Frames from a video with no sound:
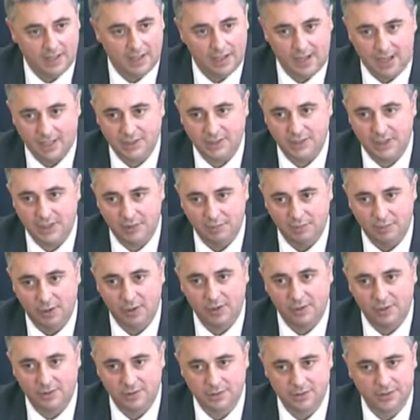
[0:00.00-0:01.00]
It actually
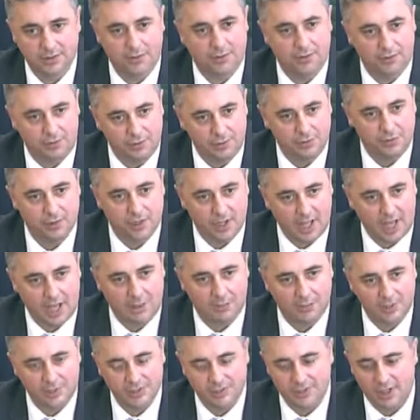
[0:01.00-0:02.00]
runs through the
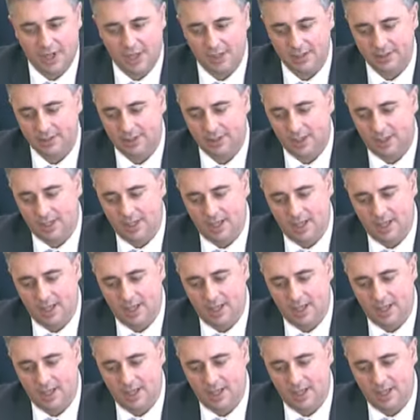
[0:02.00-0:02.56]
Gatwick site.